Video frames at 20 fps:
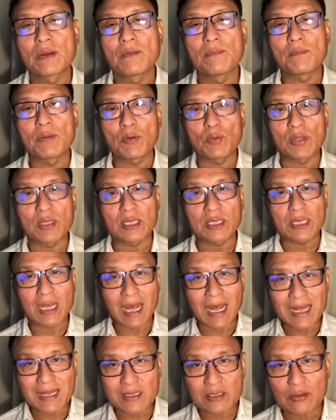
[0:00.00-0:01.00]
But when the
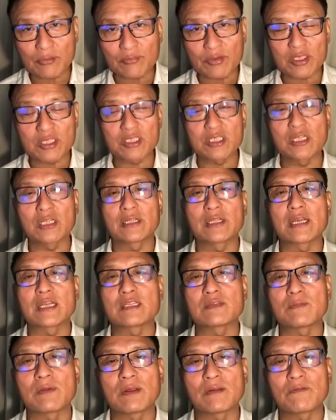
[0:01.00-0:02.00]
dance of the
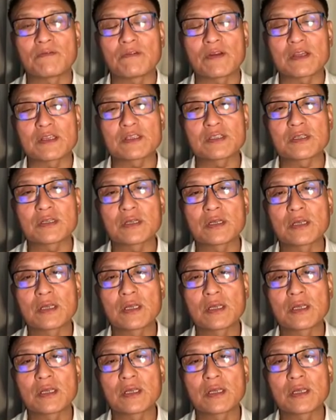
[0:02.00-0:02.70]
stillness manifests,